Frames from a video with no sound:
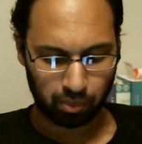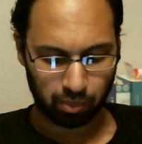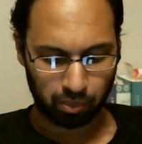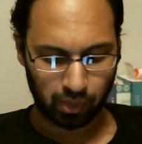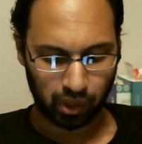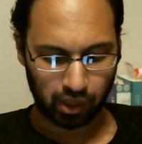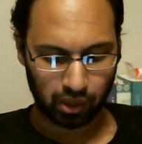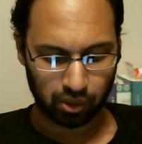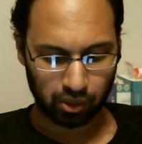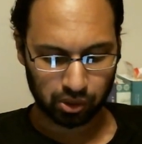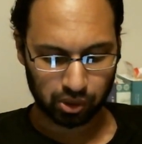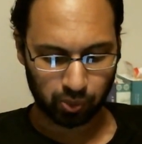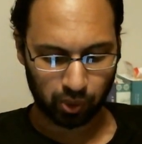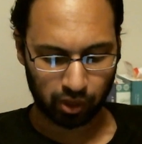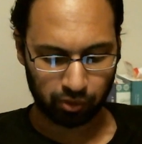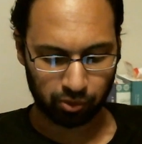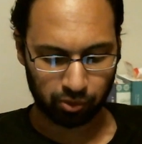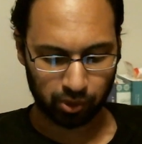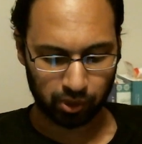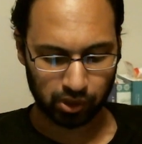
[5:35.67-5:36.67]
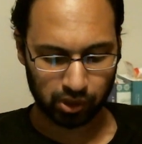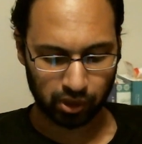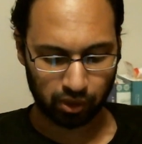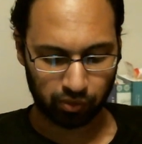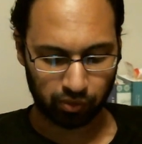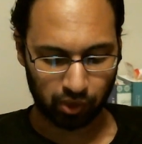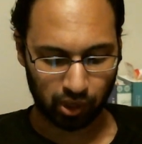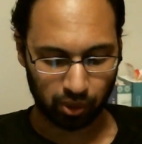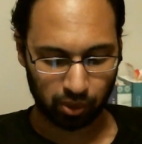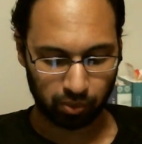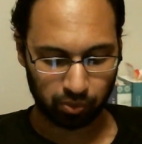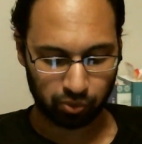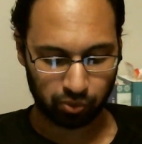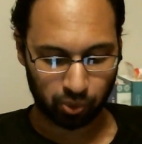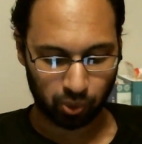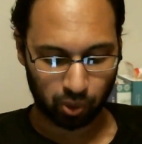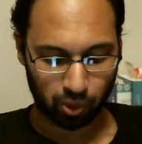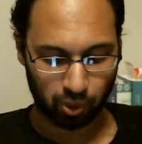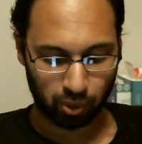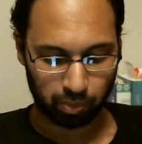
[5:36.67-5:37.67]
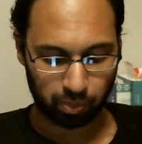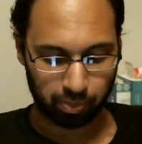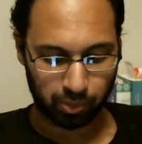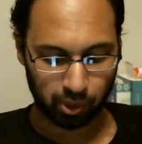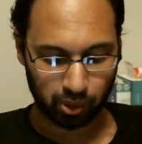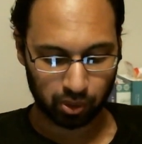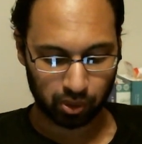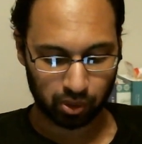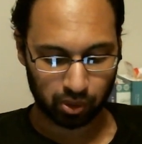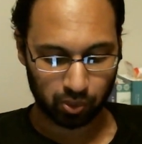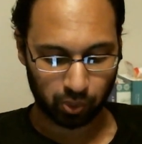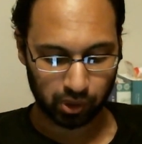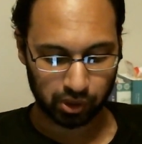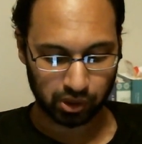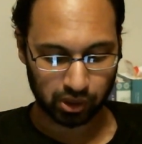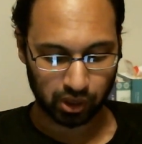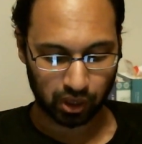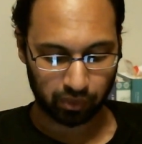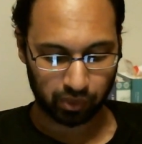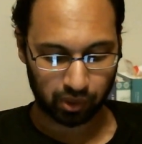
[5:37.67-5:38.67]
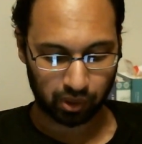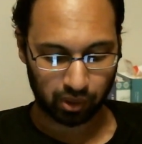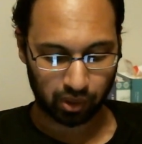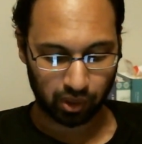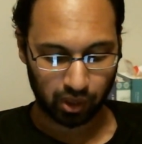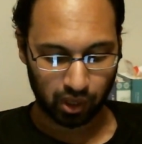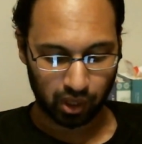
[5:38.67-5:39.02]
English reference of volume 4, book 27,